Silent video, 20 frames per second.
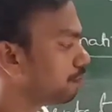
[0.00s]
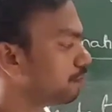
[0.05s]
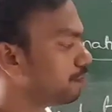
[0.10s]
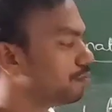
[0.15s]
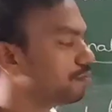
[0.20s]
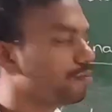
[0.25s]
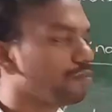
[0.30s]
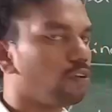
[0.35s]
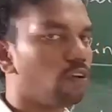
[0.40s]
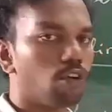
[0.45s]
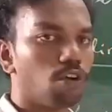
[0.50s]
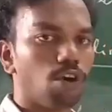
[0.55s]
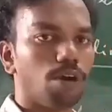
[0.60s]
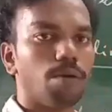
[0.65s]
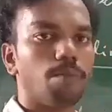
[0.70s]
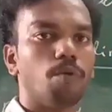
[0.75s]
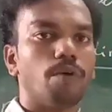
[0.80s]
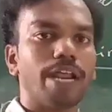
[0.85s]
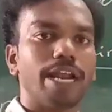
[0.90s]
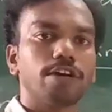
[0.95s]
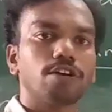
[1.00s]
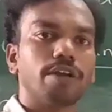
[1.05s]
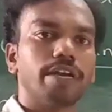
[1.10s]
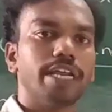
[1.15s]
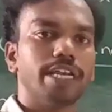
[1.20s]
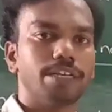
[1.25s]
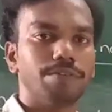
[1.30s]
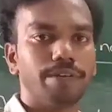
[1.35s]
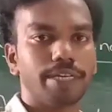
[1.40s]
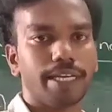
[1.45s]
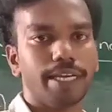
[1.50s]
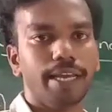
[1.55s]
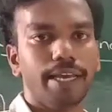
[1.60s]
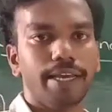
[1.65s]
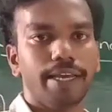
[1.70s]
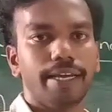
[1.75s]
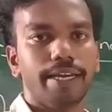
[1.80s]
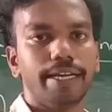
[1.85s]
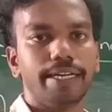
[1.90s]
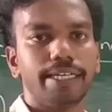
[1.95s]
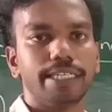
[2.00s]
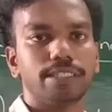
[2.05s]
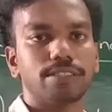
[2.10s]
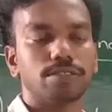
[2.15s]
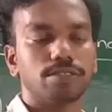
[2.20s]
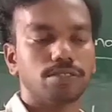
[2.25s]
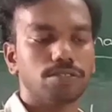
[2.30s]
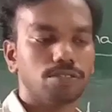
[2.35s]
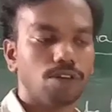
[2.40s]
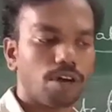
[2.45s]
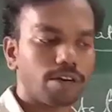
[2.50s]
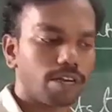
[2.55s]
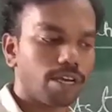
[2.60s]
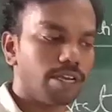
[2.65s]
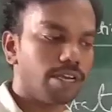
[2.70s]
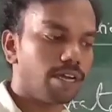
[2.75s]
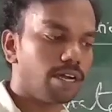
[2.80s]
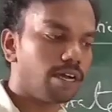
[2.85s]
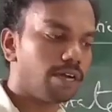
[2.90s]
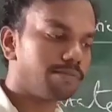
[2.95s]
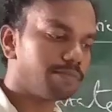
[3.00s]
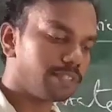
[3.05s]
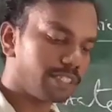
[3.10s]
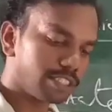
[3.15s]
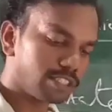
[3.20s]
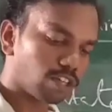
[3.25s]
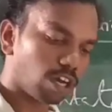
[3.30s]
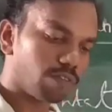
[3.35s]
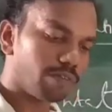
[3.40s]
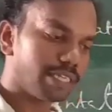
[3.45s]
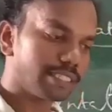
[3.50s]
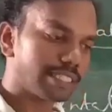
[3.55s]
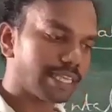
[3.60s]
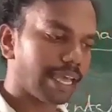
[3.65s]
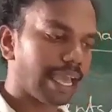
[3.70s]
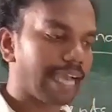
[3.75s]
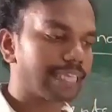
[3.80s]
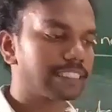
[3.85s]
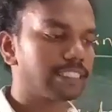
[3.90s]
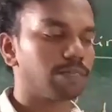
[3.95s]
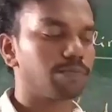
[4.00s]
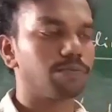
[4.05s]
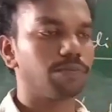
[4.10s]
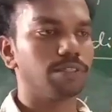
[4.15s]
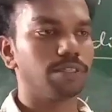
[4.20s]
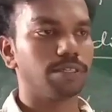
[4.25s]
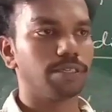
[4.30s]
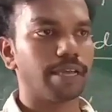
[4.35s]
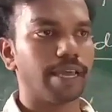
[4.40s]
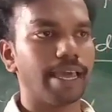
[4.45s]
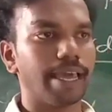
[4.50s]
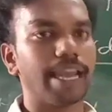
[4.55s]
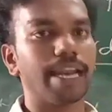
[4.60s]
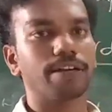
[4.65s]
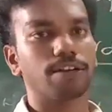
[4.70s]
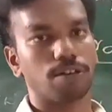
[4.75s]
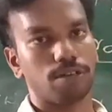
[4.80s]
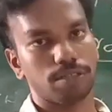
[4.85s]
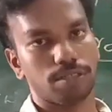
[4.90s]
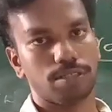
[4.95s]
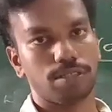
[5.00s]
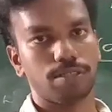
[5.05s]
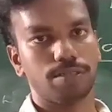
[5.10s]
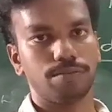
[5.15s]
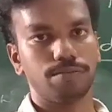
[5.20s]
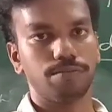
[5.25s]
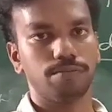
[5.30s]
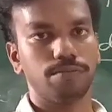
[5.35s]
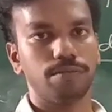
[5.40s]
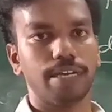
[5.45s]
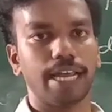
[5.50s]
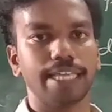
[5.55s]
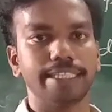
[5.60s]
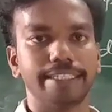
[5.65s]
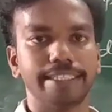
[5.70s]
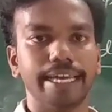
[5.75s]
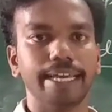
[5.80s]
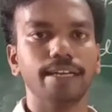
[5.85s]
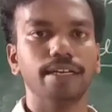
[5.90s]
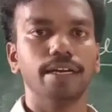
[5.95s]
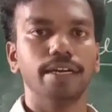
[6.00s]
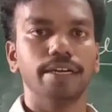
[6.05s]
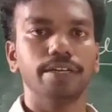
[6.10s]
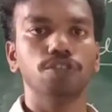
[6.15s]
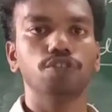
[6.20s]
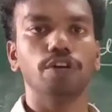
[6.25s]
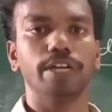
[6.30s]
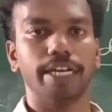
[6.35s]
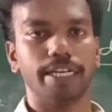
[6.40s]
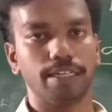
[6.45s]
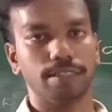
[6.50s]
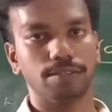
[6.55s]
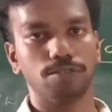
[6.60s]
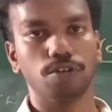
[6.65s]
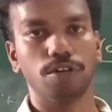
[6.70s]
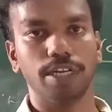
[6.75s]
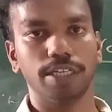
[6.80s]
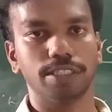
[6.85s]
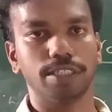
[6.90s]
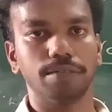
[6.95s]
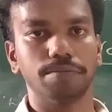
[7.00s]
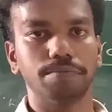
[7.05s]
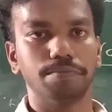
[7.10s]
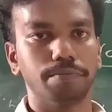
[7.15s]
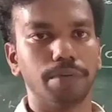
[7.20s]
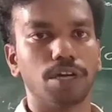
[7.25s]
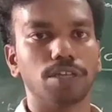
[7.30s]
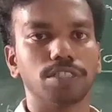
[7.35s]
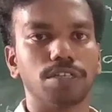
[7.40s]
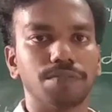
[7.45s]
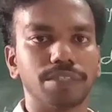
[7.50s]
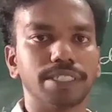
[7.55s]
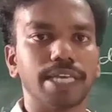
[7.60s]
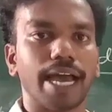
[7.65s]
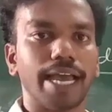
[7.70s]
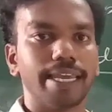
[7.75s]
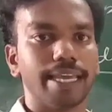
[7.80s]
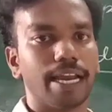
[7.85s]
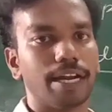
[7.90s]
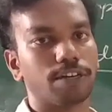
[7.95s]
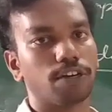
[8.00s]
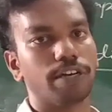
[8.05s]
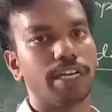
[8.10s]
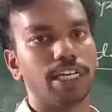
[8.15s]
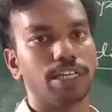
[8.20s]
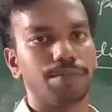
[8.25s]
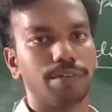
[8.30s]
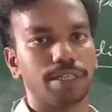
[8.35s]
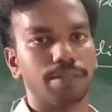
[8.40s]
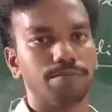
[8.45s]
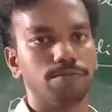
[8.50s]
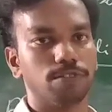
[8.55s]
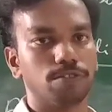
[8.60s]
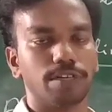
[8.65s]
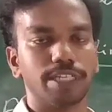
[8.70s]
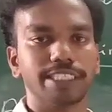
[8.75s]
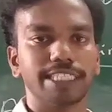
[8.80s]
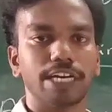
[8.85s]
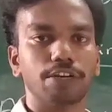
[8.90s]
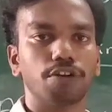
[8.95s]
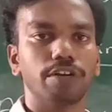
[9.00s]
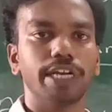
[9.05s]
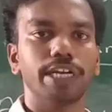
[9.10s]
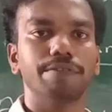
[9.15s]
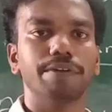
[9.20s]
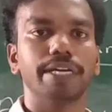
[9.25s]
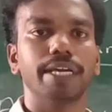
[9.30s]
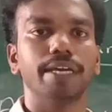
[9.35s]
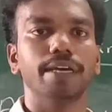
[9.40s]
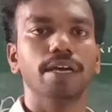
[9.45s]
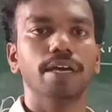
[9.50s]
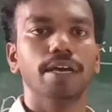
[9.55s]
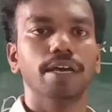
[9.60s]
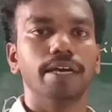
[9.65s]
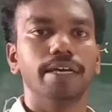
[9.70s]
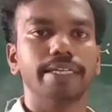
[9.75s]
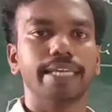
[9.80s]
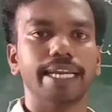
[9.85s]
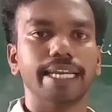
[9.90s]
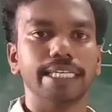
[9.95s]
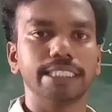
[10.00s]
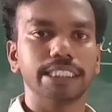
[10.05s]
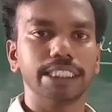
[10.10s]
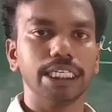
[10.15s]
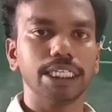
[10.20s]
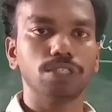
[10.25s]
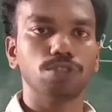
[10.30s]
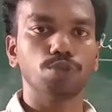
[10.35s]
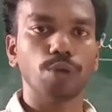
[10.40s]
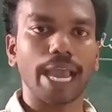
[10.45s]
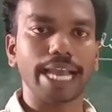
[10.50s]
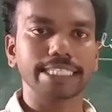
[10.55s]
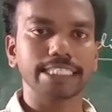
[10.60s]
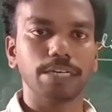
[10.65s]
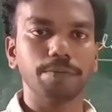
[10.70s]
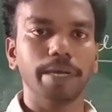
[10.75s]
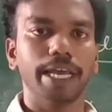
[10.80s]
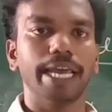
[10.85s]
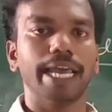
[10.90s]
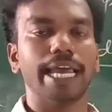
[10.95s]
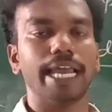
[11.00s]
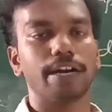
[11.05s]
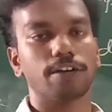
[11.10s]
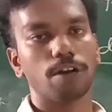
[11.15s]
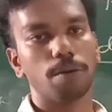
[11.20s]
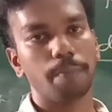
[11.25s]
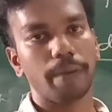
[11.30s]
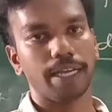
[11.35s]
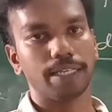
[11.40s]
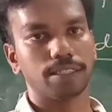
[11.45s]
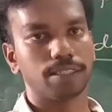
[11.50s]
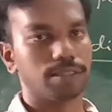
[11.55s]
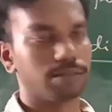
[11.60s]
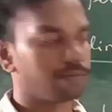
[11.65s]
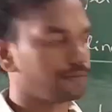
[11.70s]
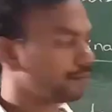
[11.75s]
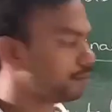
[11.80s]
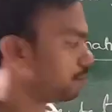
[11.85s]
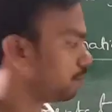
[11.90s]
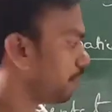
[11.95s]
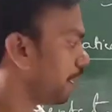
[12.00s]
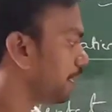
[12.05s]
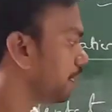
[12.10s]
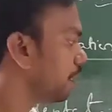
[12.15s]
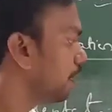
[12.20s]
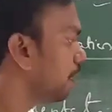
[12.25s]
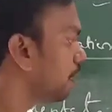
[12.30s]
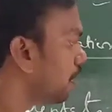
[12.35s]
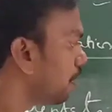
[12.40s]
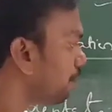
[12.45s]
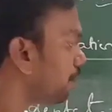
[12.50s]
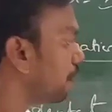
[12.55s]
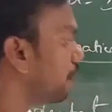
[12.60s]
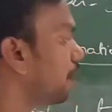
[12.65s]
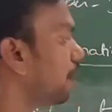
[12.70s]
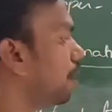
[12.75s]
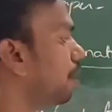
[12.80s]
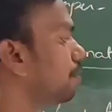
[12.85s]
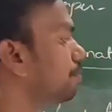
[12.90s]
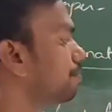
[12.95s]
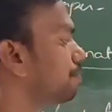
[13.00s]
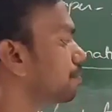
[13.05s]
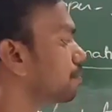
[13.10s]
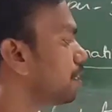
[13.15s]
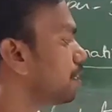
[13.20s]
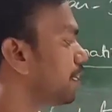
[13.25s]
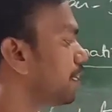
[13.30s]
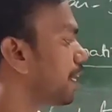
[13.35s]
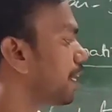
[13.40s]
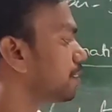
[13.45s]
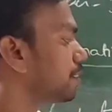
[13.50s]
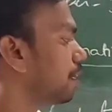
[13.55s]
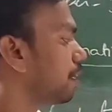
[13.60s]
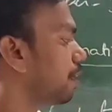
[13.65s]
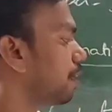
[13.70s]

more electronegativity, it is not. It is always accept electrons rather than donation because of its high electronegativity. So what is electronegativity? Tendency to accept electron pairs, right? If in case